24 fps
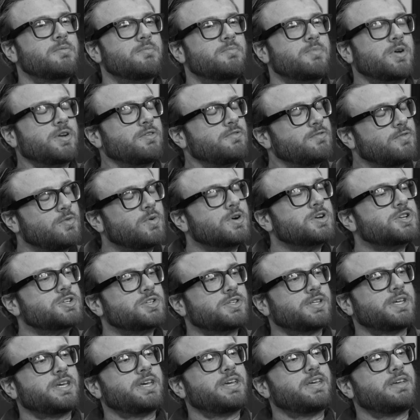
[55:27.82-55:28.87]
But
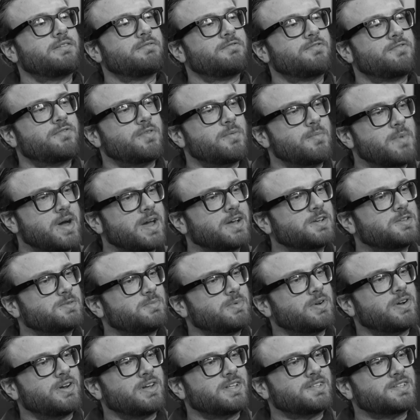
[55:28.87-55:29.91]
unfortunately, from my
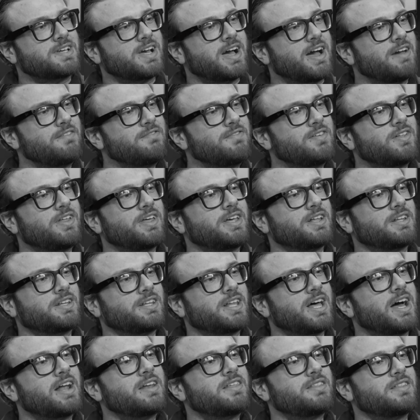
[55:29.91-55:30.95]
experience, I feel like a
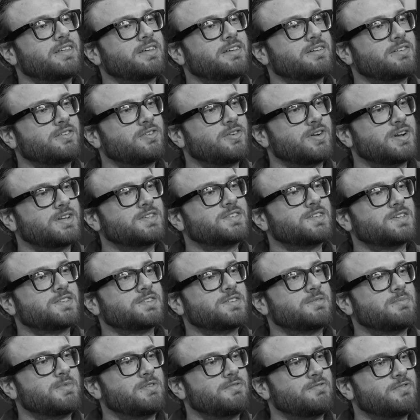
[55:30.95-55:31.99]
lot of the
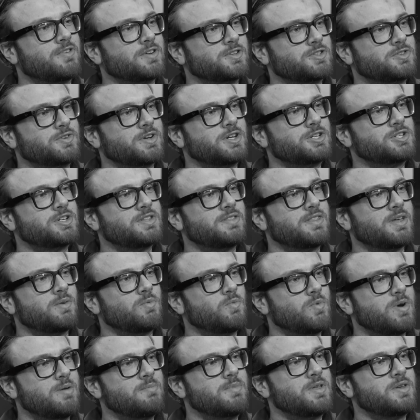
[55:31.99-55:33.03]
criticism and frustration that
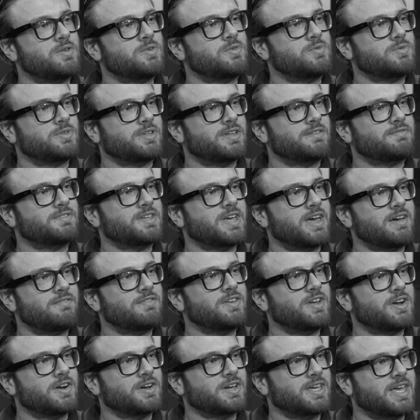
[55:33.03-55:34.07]
women who lift
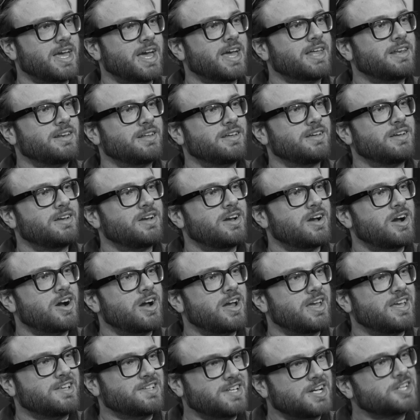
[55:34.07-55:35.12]
heavier get
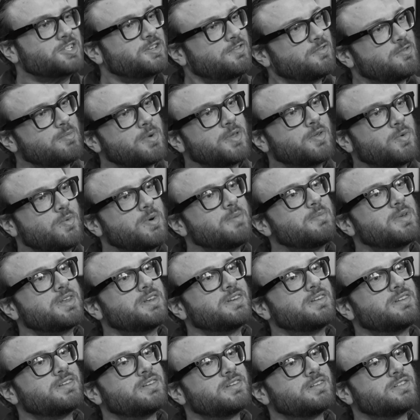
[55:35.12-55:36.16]
is actually from other women.
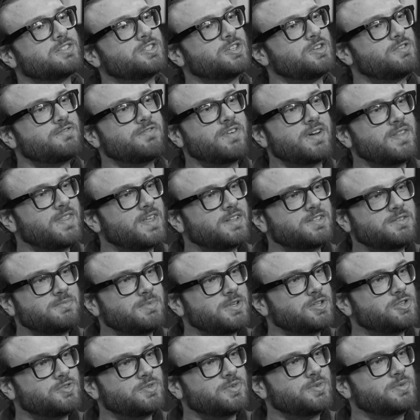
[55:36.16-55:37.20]
Do you find that to be
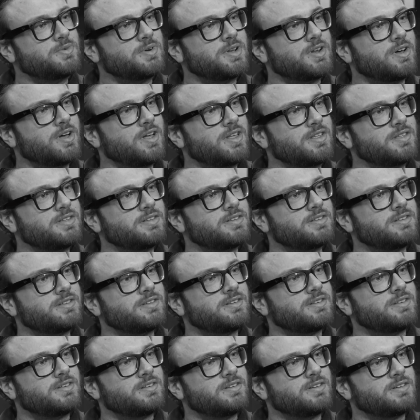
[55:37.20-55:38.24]
true at all
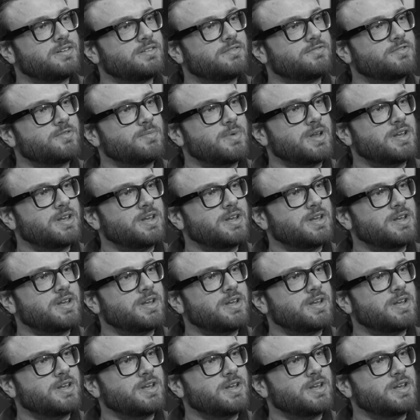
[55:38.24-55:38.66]
from